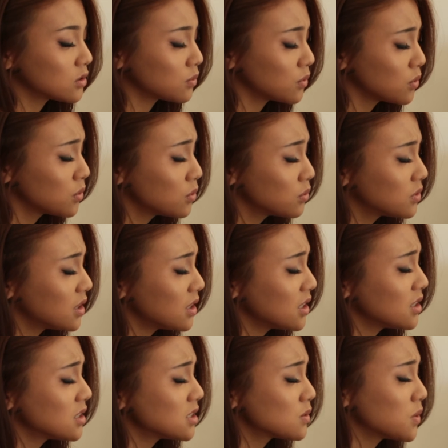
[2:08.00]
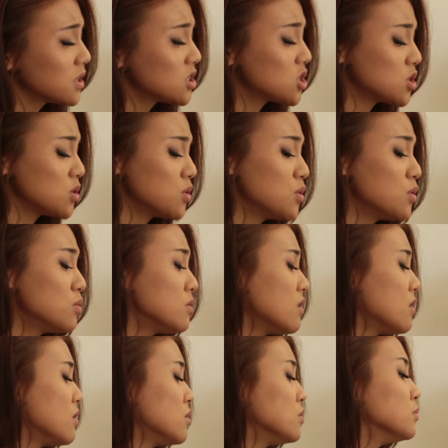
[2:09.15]
through this with you
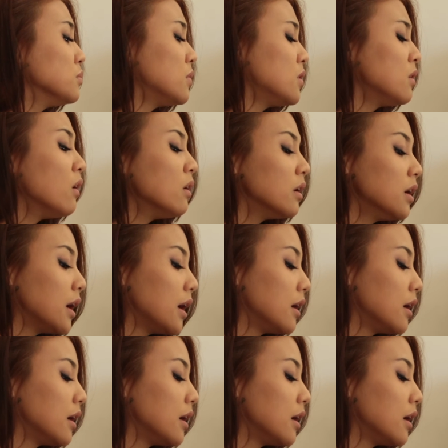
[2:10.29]
no more.